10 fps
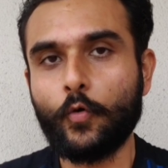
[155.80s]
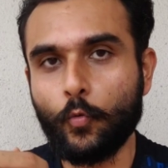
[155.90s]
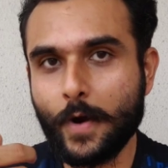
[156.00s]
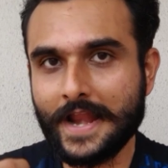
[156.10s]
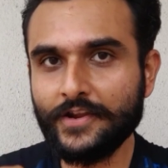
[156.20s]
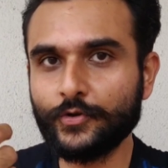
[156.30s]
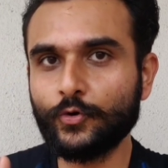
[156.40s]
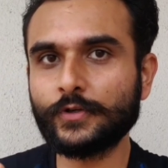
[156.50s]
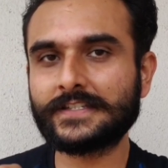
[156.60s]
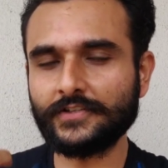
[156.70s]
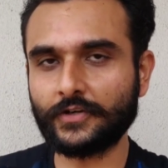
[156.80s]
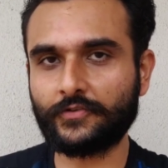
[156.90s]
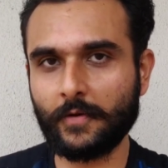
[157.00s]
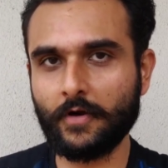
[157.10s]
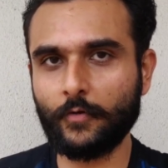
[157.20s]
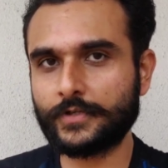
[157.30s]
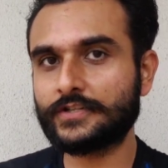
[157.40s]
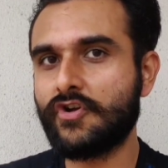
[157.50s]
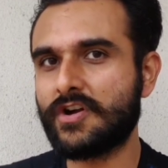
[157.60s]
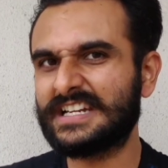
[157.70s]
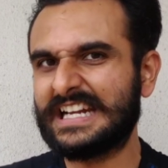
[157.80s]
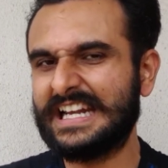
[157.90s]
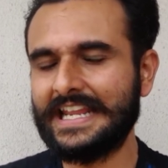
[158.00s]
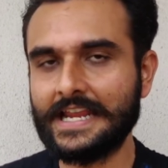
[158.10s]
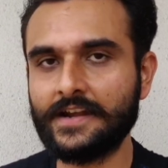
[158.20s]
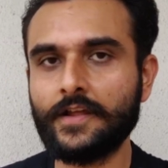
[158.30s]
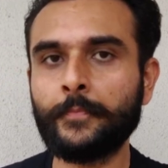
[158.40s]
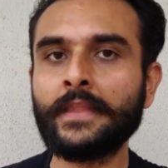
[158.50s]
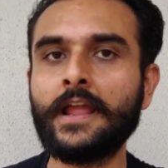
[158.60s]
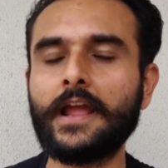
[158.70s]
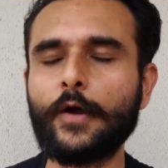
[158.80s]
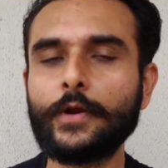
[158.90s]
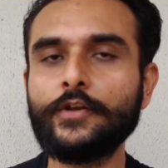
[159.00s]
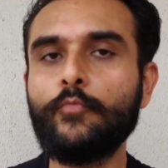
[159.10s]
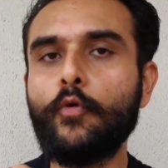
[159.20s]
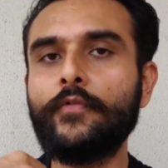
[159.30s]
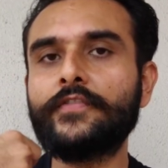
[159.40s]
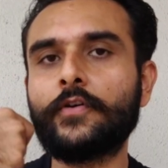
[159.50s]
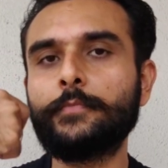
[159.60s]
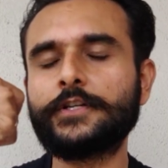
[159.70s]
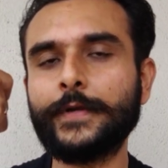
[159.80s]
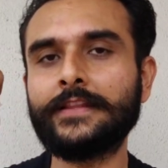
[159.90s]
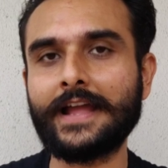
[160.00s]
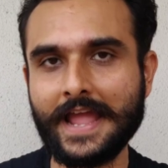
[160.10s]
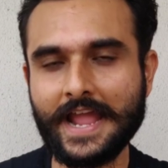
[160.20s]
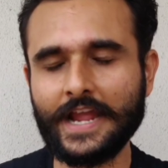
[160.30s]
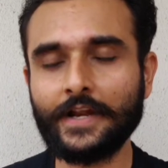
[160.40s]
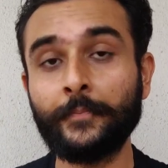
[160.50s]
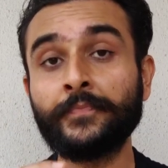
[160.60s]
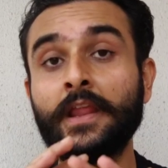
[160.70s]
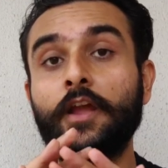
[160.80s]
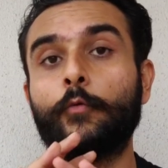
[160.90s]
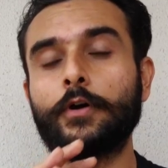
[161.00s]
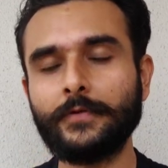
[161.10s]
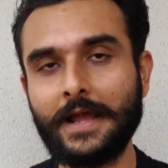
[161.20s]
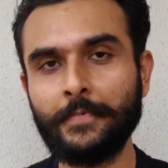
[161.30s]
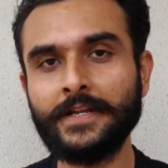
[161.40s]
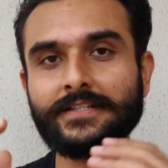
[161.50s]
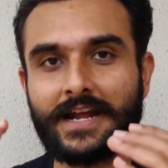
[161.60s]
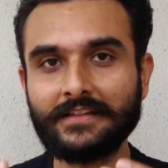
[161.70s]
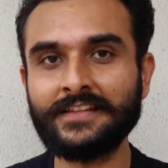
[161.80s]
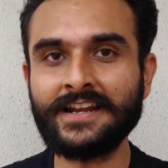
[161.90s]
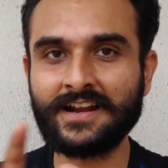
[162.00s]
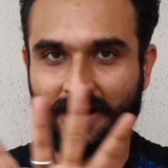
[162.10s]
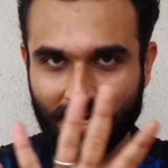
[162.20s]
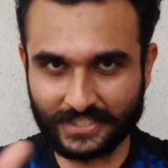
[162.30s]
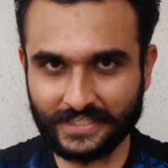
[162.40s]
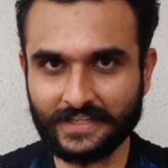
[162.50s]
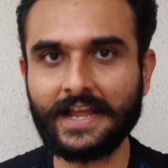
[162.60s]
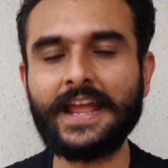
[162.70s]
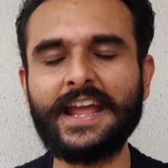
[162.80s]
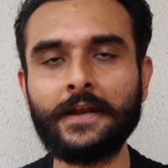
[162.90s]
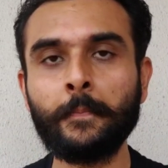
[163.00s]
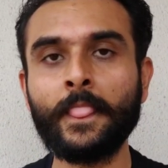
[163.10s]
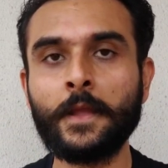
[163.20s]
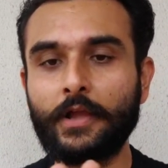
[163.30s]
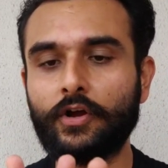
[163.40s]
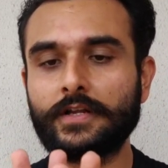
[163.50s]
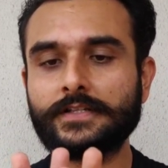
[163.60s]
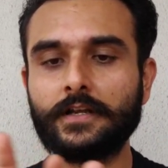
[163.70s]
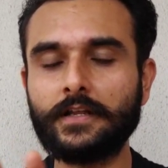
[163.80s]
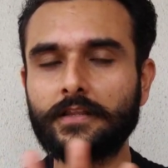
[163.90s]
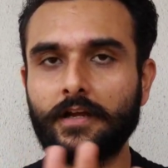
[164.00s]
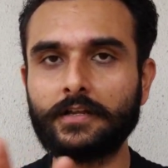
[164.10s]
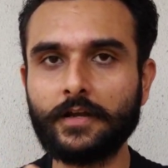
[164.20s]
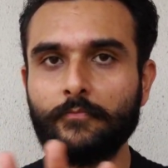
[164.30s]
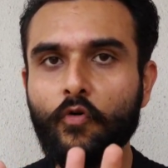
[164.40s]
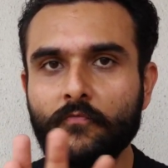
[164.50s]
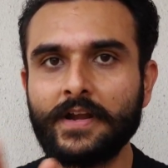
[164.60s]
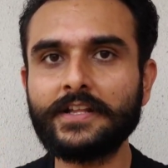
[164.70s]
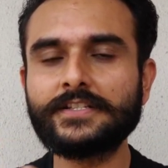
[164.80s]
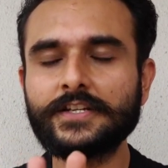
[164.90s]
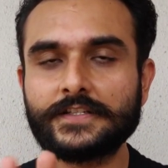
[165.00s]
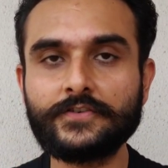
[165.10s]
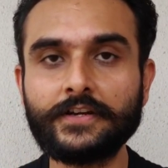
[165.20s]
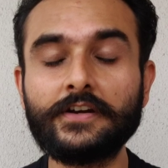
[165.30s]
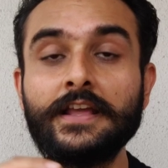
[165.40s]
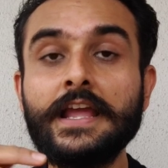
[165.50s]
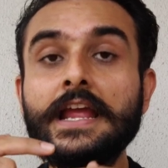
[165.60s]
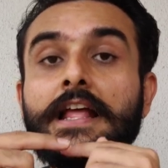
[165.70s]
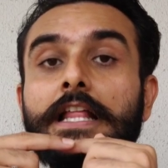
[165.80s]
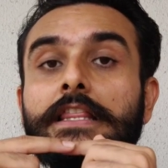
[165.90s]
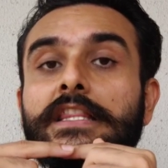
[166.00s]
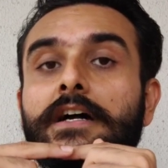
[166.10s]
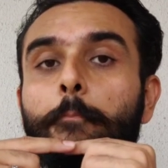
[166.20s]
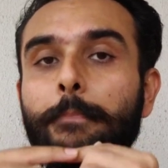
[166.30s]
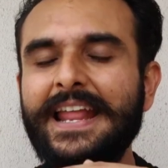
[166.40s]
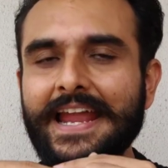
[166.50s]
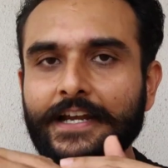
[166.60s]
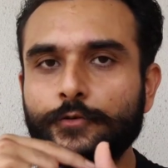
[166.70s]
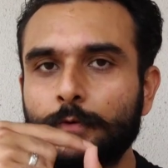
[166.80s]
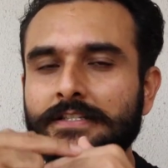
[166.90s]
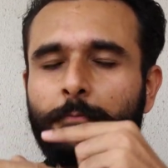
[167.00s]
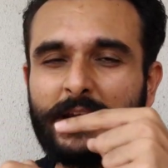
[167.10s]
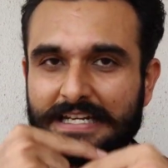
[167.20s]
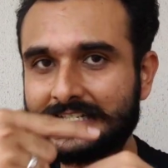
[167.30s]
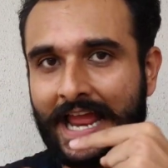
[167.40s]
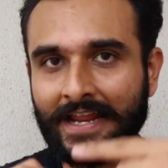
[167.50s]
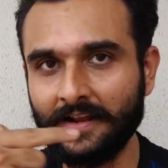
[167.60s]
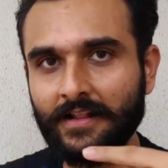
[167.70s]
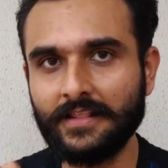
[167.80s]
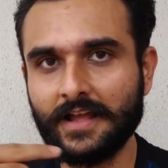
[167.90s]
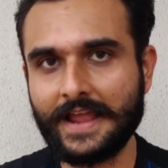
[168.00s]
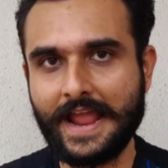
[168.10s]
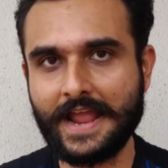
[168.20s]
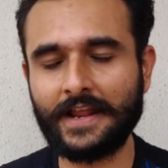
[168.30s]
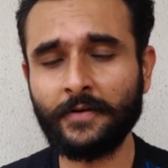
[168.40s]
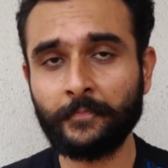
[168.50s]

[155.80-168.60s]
when you use such a trimmer which is not cleaned, and when you move it from between the hair, what will happen is rather than cutting the hair, because the movement is restricted, the blades will simply tangle the hair,